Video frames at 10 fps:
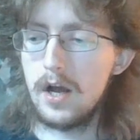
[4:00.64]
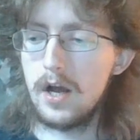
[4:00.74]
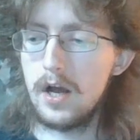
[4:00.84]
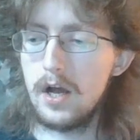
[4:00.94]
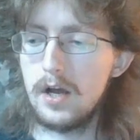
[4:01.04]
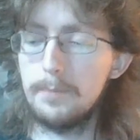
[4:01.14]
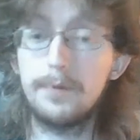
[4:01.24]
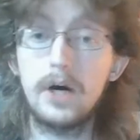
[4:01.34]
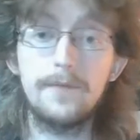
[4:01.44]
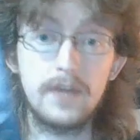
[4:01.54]

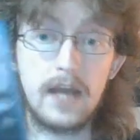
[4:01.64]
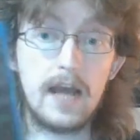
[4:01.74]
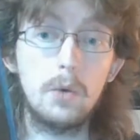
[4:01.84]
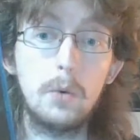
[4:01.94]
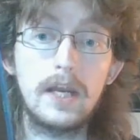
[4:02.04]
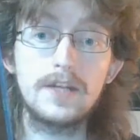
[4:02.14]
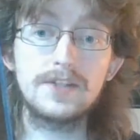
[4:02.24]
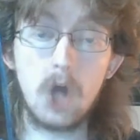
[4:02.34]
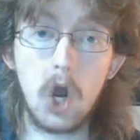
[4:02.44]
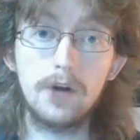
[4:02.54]
But Halloween
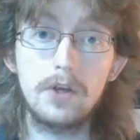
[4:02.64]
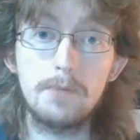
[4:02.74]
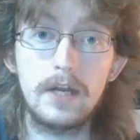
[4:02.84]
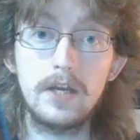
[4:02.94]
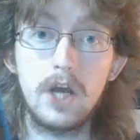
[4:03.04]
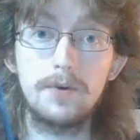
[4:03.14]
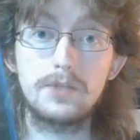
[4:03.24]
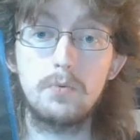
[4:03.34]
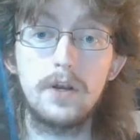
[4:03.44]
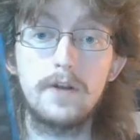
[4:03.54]
is arguably known
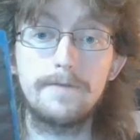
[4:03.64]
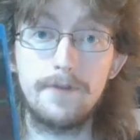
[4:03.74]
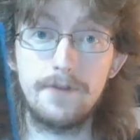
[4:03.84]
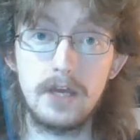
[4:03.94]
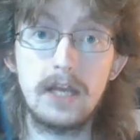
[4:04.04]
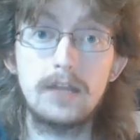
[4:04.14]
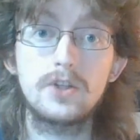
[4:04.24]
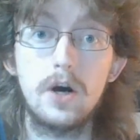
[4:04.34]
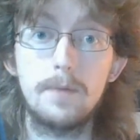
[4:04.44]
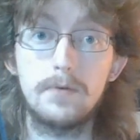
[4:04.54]
as one of the
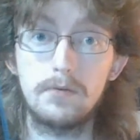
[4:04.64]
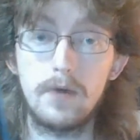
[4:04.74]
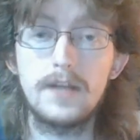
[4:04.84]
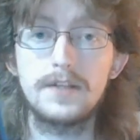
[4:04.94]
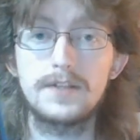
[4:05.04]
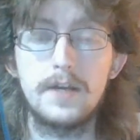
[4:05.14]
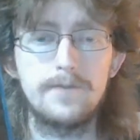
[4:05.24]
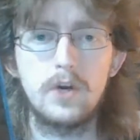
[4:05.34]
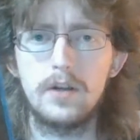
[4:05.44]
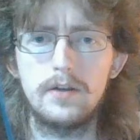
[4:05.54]
top greatest,
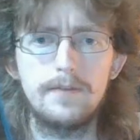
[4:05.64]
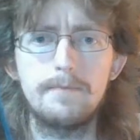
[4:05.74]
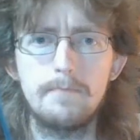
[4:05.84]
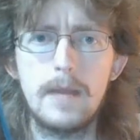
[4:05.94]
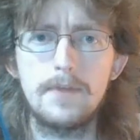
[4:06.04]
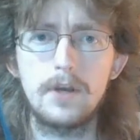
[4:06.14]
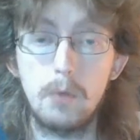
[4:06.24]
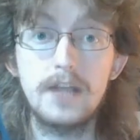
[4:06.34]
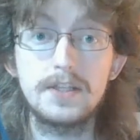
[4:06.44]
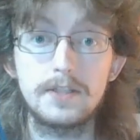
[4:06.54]
if not maybe the
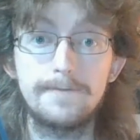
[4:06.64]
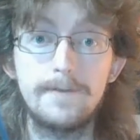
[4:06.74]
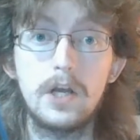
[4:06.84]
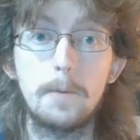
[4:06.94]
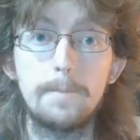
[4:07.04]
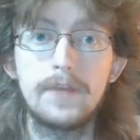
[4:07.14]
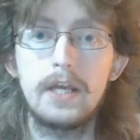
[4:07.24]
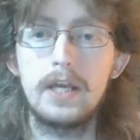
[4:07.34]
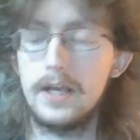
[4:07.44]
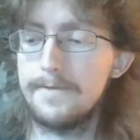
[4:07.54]
greatest film
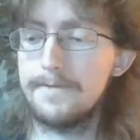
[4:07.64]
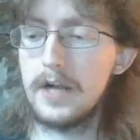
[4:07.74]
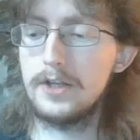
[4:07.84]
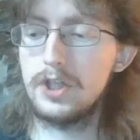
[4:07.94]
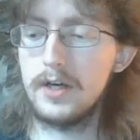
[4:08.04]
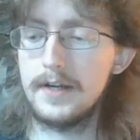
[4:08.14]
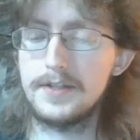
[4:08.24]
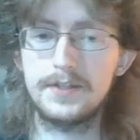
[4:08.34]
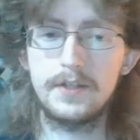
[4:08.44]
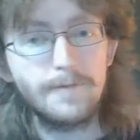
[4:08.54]
in the
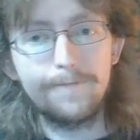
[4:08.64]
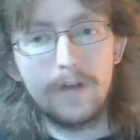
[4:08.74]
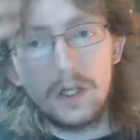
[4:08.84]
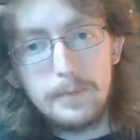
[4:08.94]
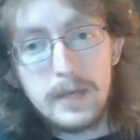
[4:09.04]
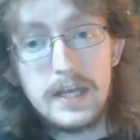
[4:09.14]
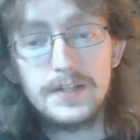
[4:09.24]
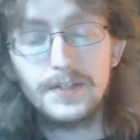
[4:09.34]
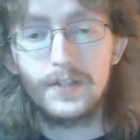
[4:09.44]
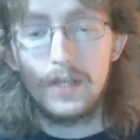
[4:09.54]
franchise. The film
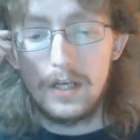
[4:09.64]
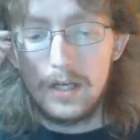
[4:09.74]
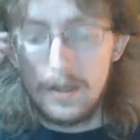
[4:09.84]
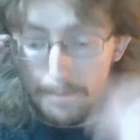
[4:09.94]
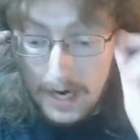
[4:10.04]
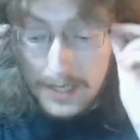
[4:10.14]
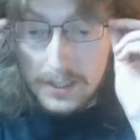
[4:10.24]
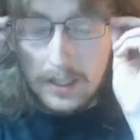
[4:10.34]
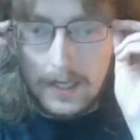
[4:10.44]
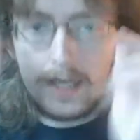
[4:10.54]
is
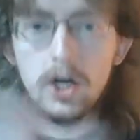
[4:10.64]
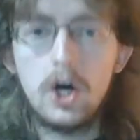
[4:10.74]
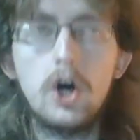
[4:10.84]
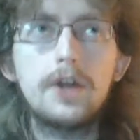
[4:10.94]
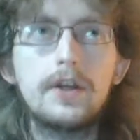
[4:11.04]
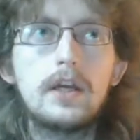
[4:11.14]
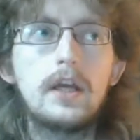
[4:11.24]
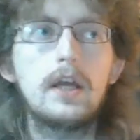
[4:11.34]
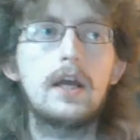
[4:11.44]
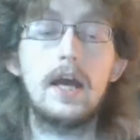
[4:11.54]
basically on
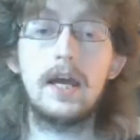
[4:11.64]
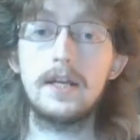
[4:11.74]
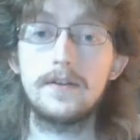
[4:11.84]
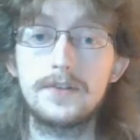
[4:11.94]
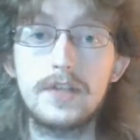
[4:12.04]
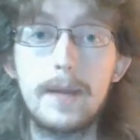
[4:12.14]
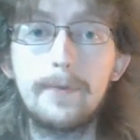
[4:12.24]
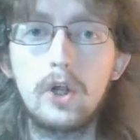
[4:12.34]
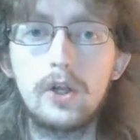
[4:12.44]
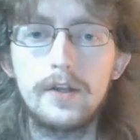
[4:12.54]
a
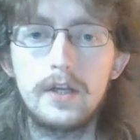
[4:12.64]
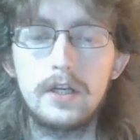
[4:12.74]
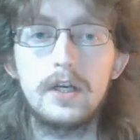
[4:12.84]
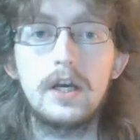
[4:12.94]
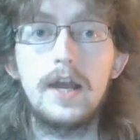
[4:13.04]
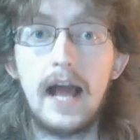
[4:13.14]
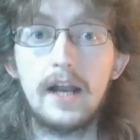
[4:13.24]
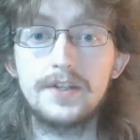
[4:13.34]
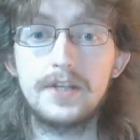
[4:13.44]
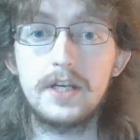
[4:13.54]
simple
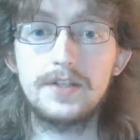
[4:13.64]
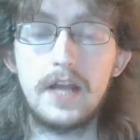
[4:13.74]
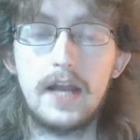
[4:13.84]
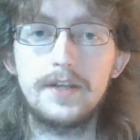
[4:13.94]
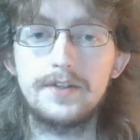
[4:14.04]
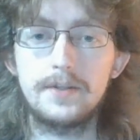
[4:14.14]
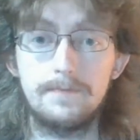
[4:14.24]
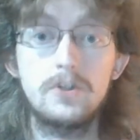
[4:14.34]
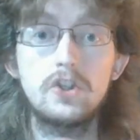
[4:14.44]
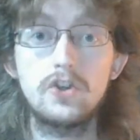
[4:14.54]
analysis and
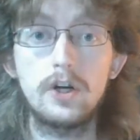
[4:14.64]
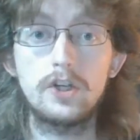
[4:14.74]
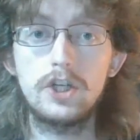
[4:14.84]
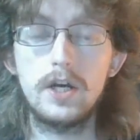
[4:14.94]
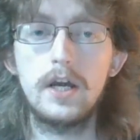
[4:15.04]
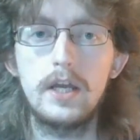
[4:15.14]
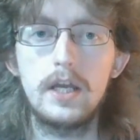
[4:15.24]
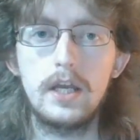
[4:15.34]
structure.